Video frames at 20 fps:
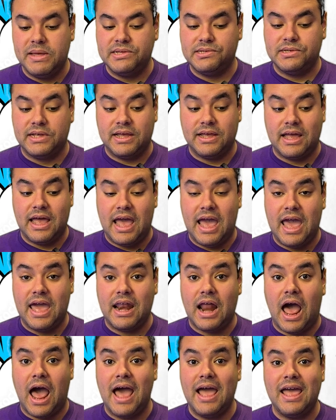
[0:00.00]
missing.
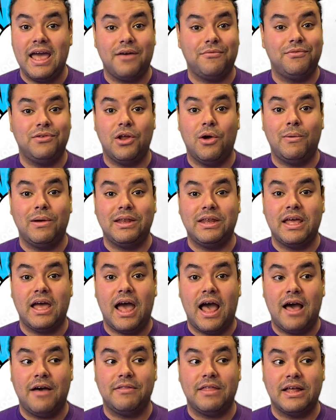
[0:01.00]
And I have no idea
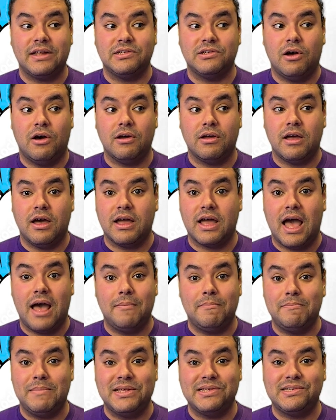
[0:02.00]
how that dog
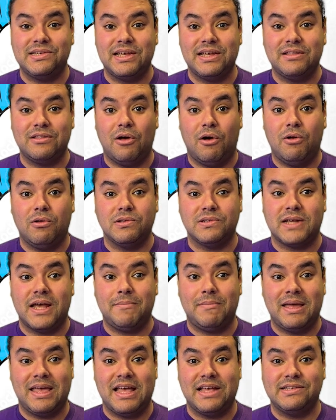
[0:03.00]
got missing the whole
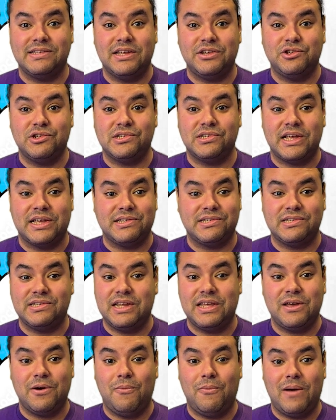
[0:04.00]
time. I guess they just like
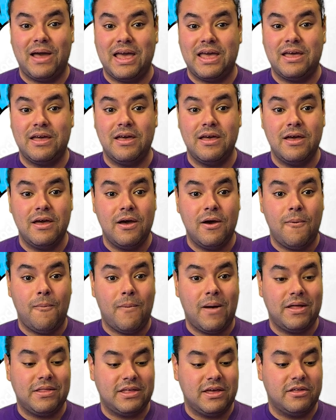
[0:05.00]
sneak away
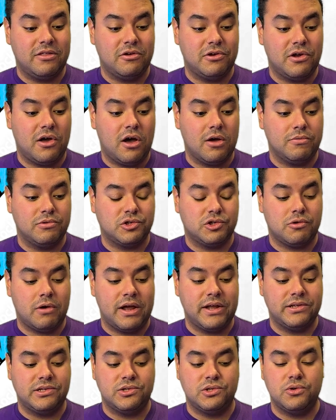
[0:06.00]
while the other dog was
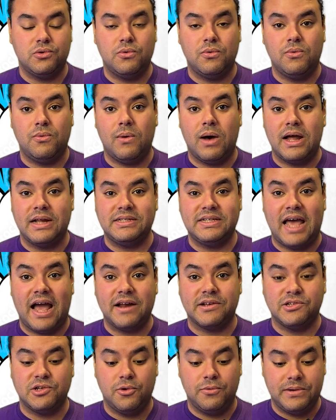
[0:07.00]
trying to
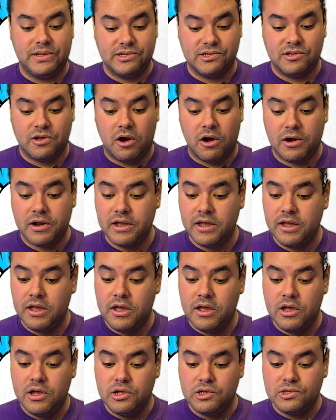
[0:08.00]
attack Tony Stark.
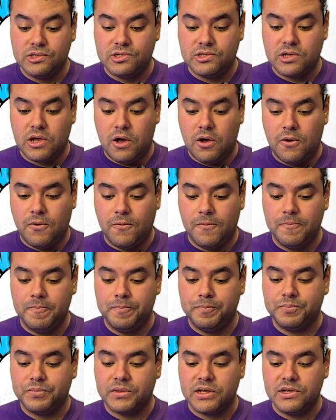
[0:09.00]
So
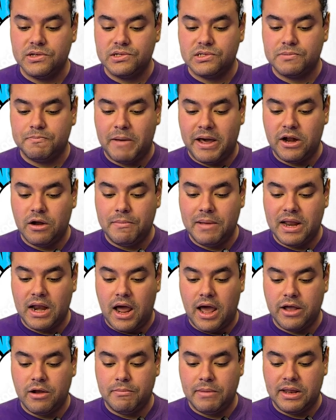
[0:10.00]
Spider-Man,
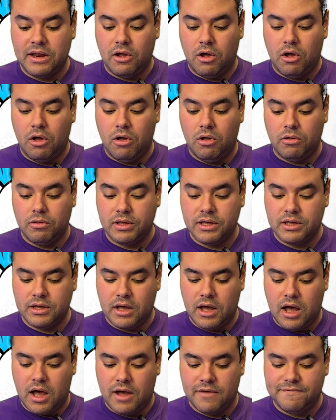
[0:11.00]
Iron Man, and Hulk
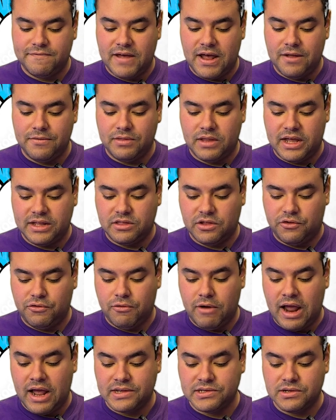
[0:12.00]
found like the
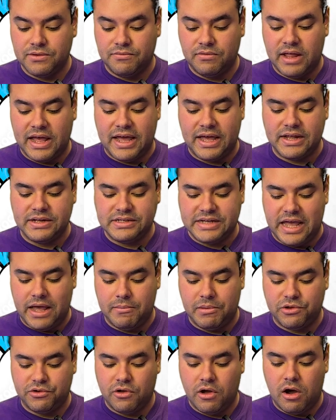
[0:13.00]
tracks of like
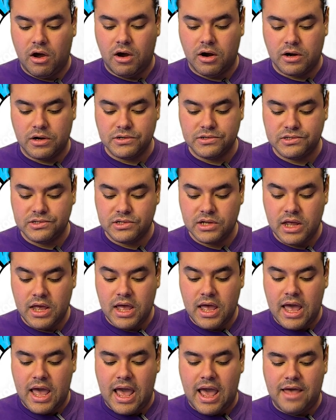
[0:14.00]
damaged cars,
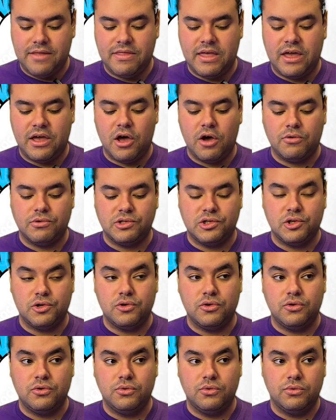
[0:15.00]
and they go
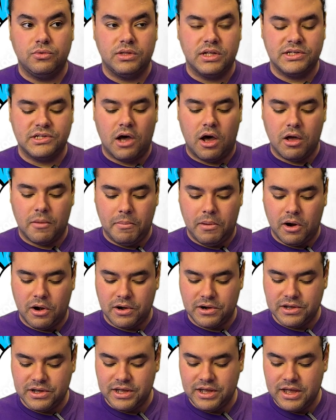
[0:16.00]
to the dog
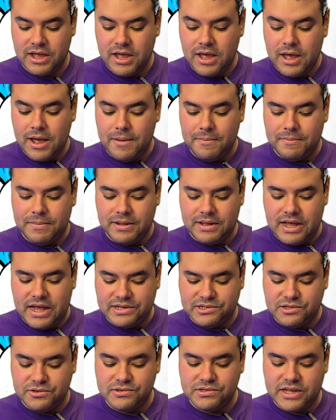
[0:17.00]
park. But
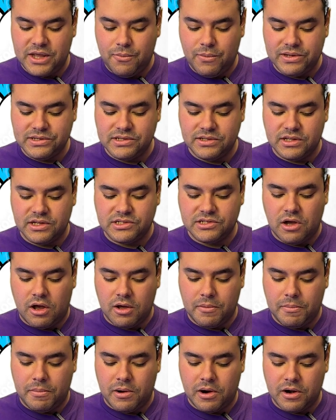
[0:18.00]
as soon as they went to the
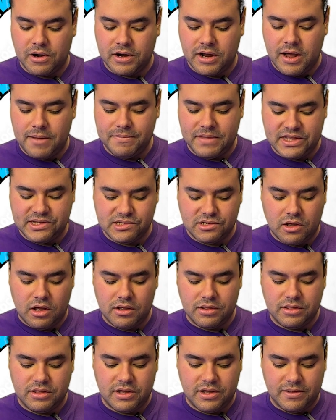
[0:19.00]
dog park, they
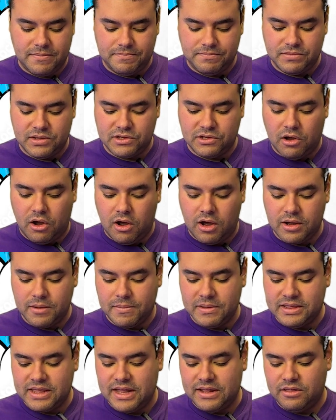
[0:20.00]
saw the dog,
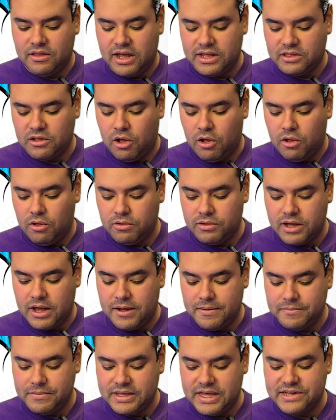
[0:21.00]
but then like the Hulk
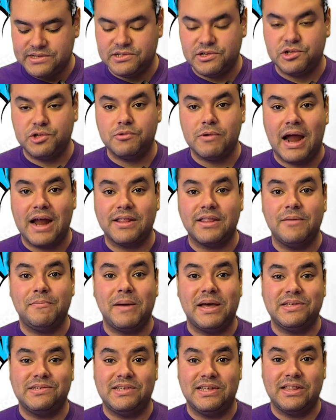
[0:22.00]
gets distracted
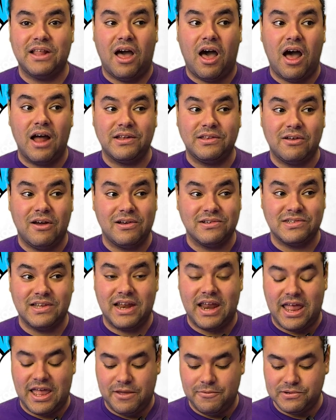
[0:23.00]
by seeing the hot dogs,
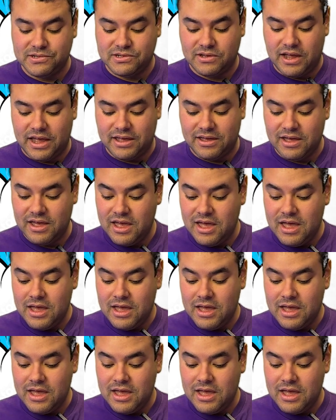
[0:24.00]
and he was like,